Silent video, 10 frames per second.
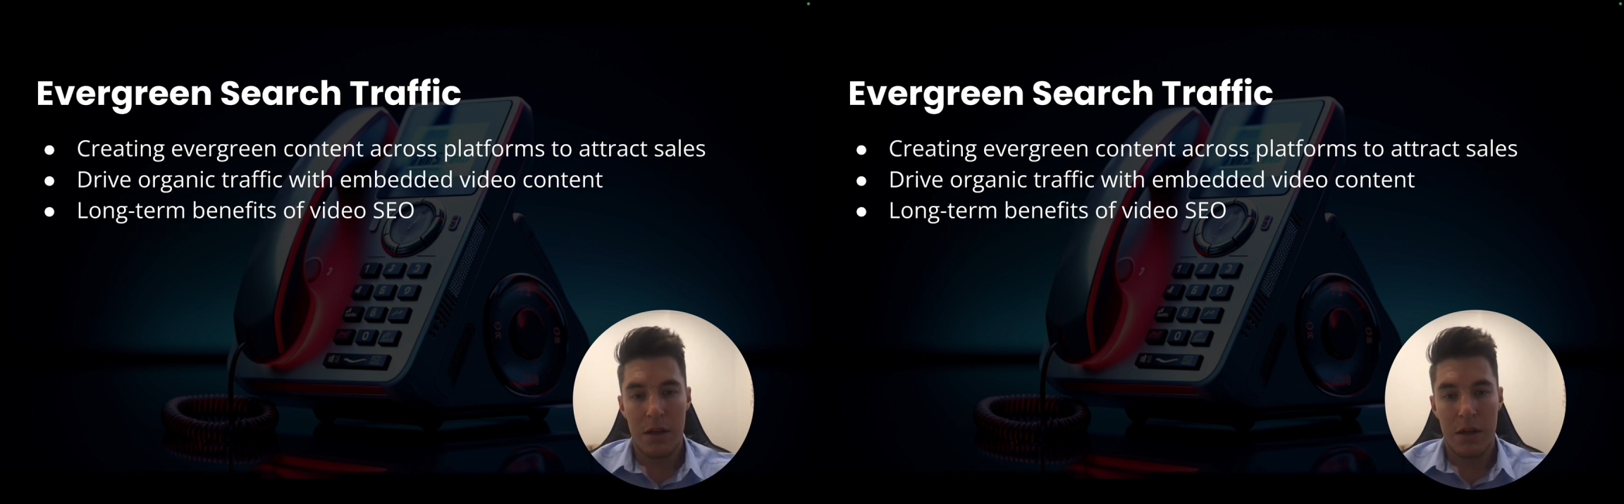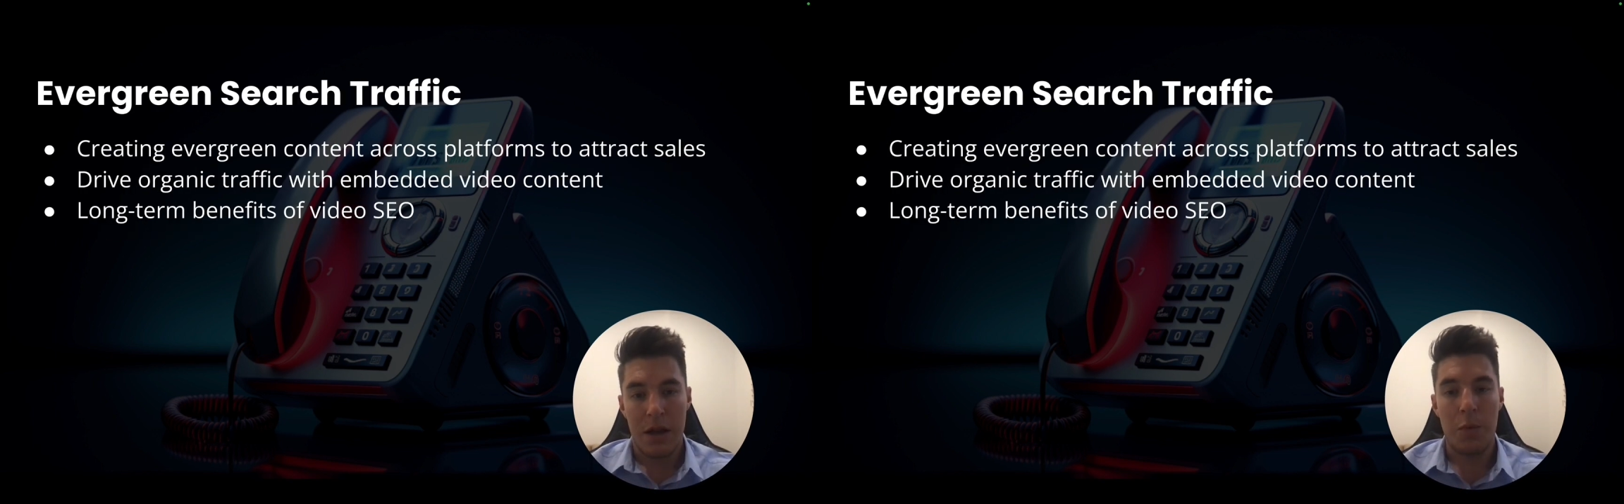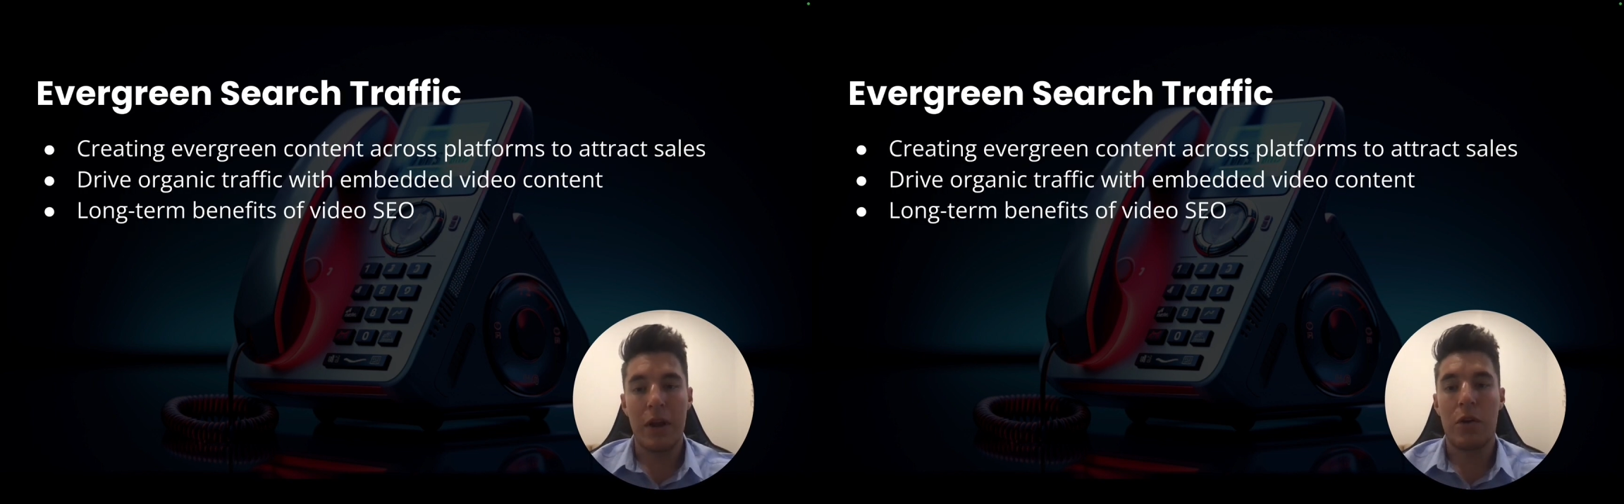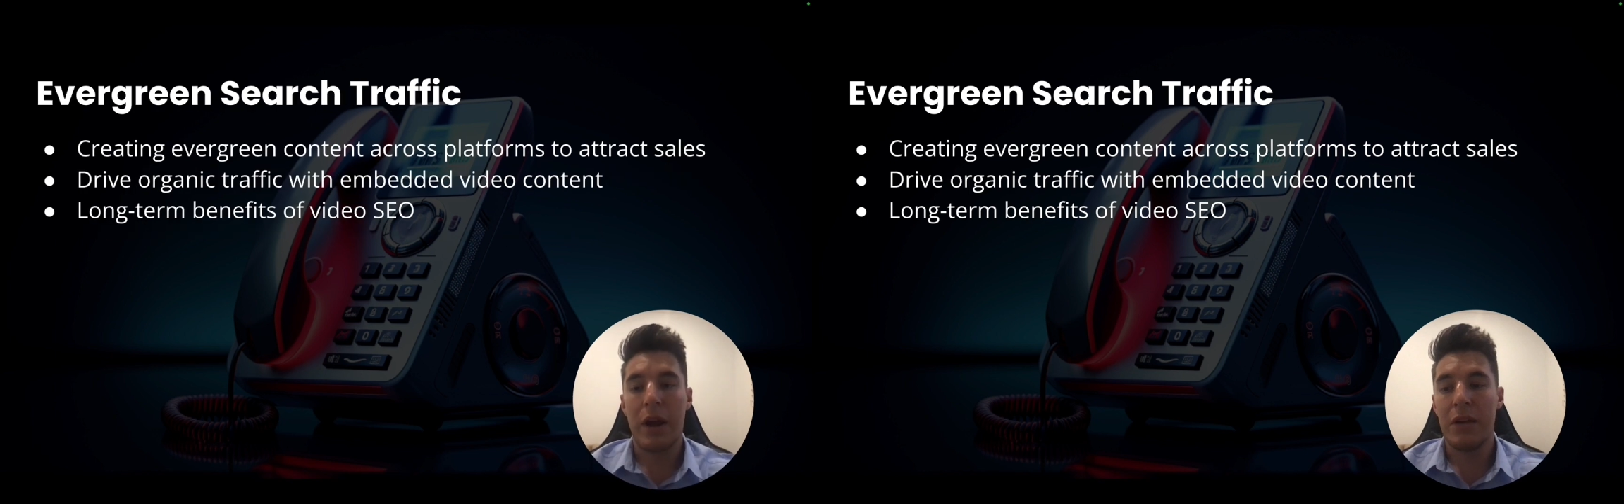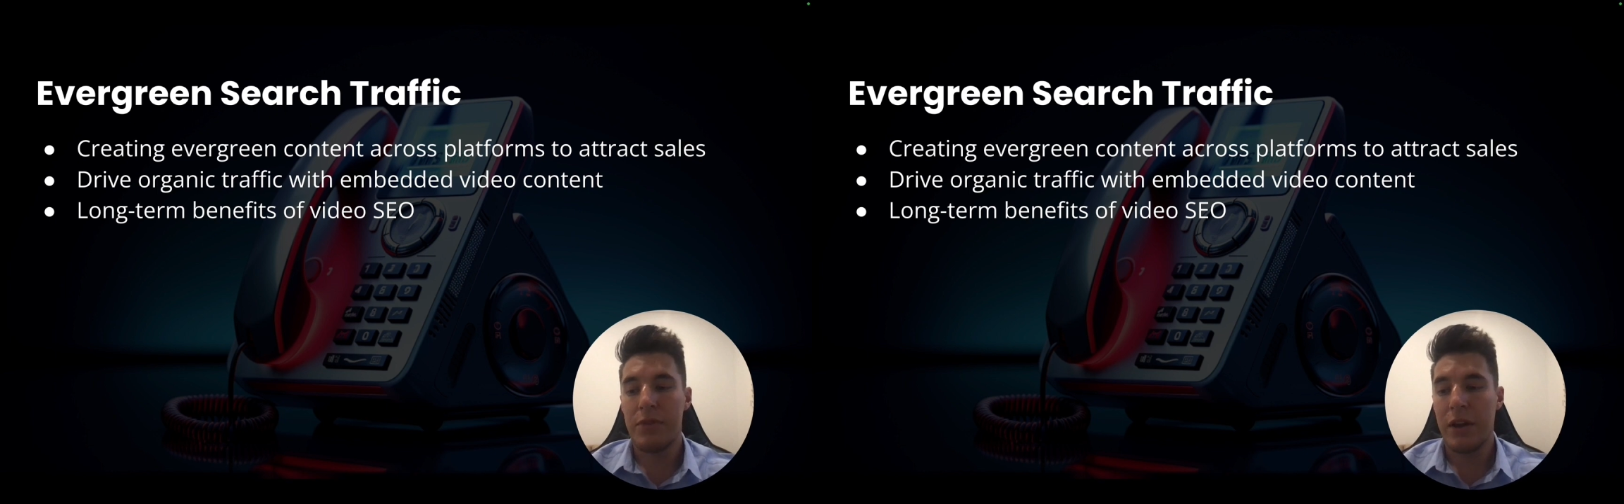Now, when
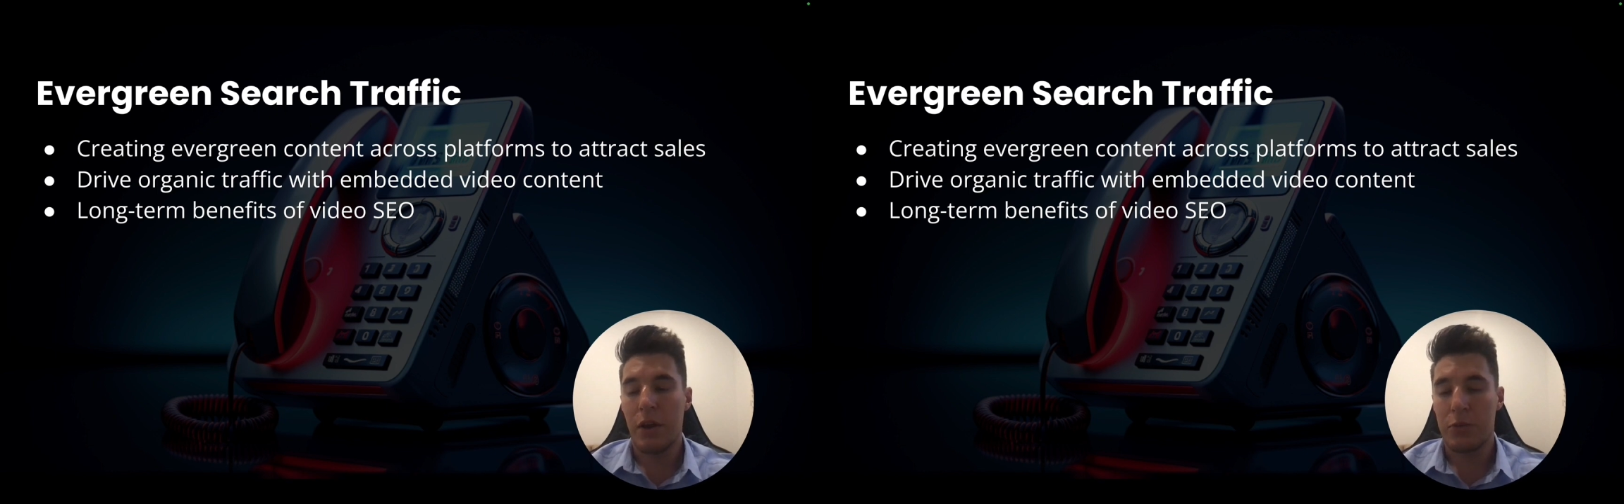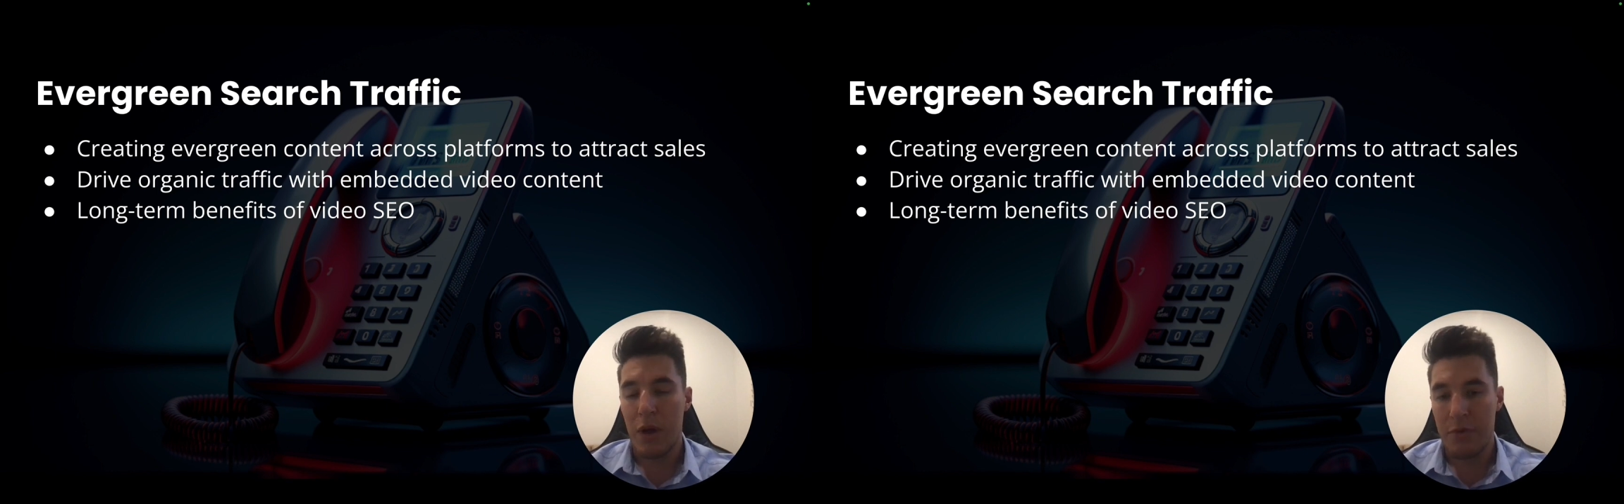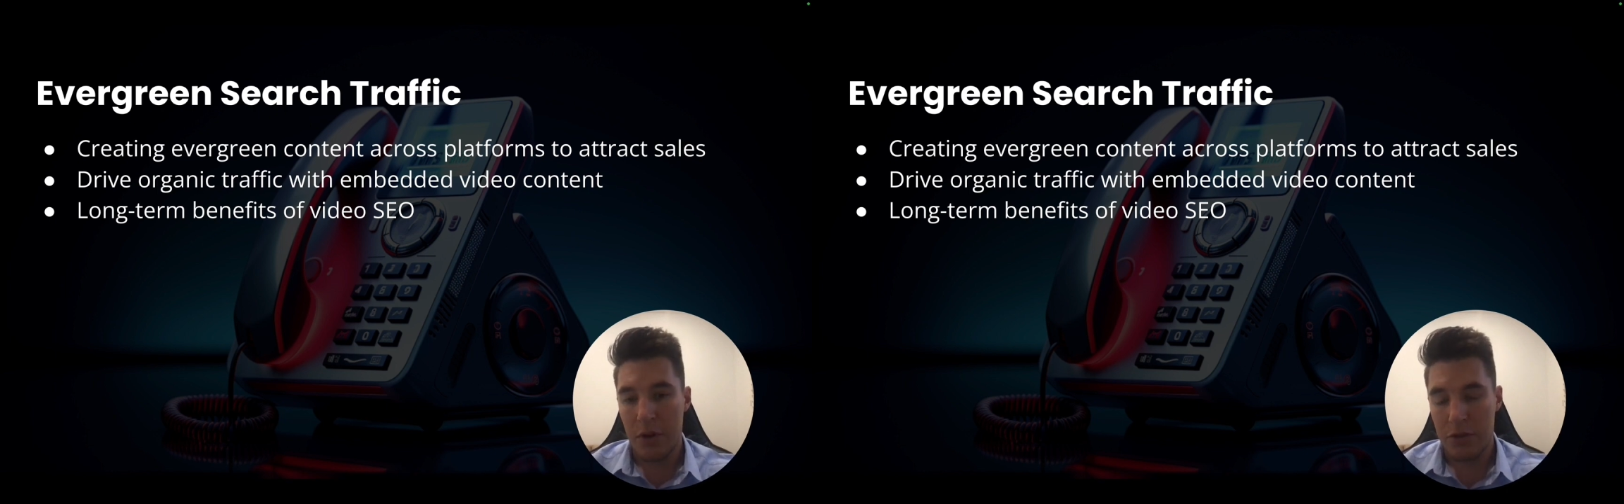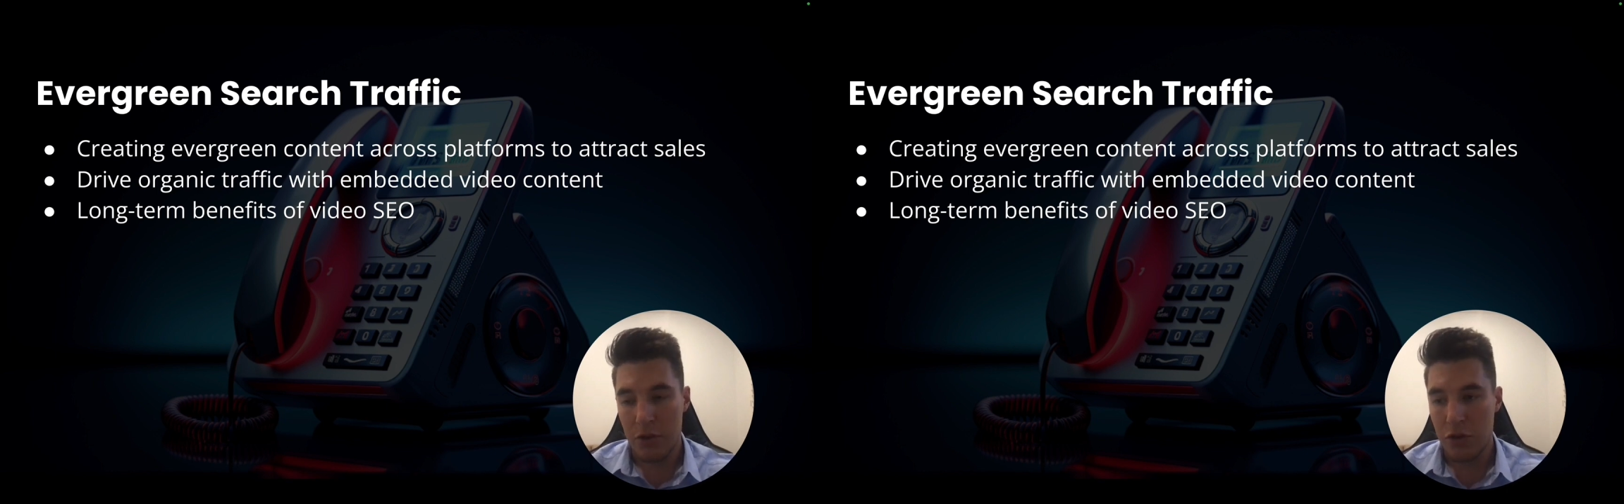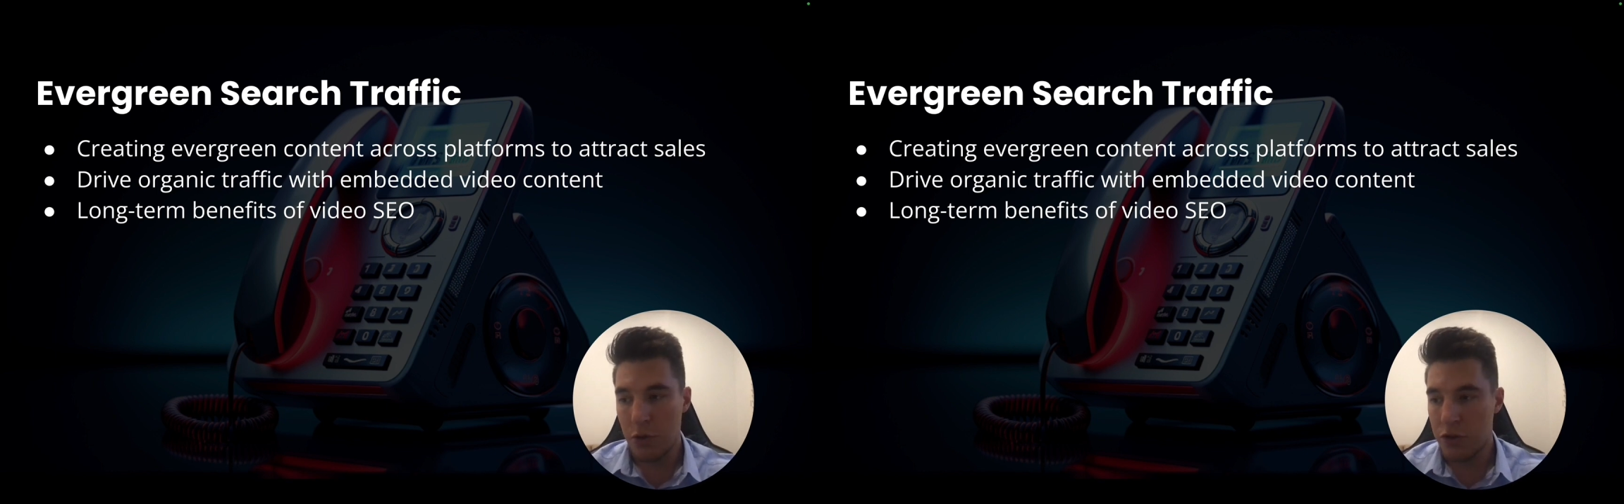creating videos, whether it's
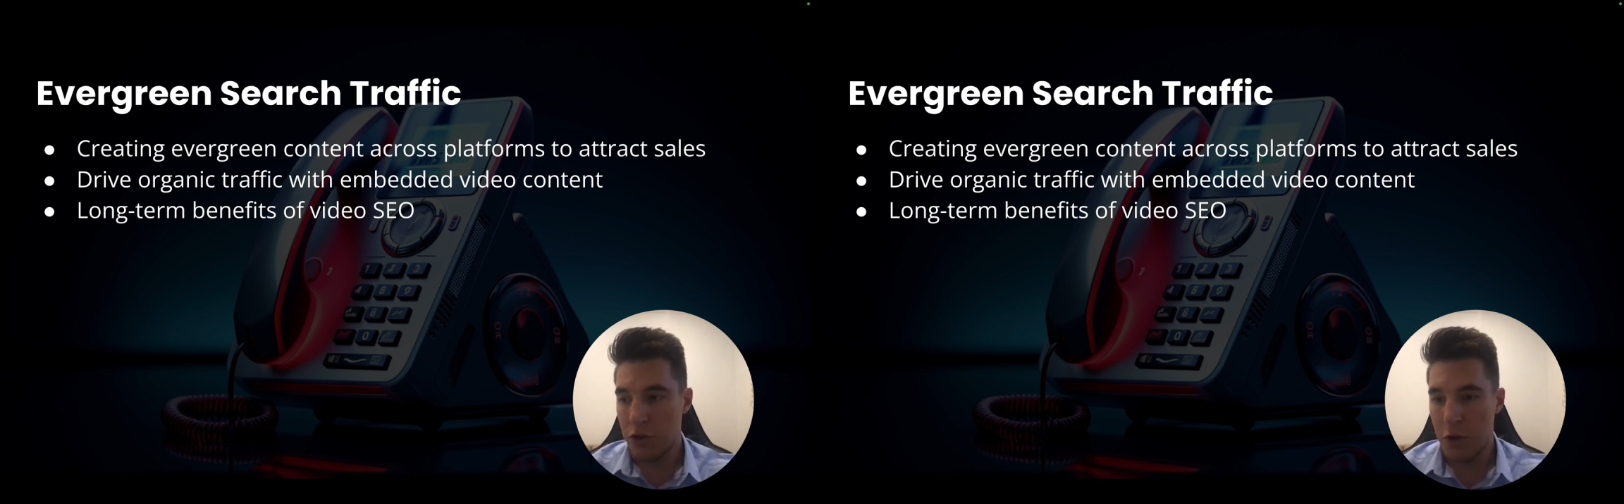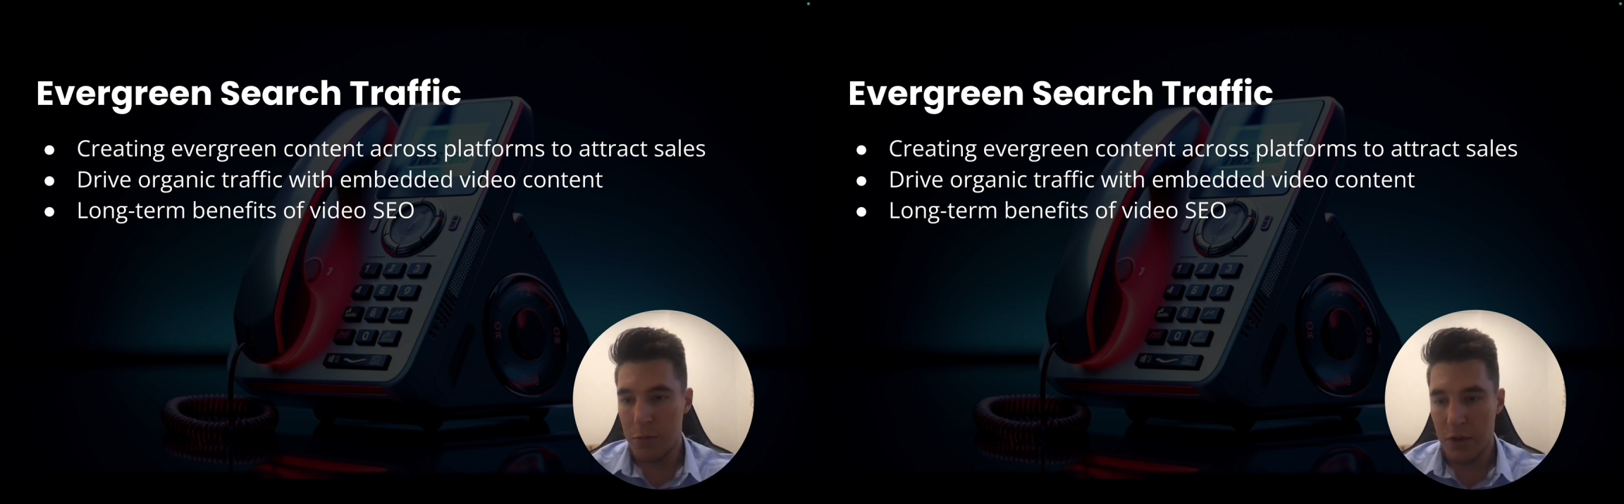on YouTube,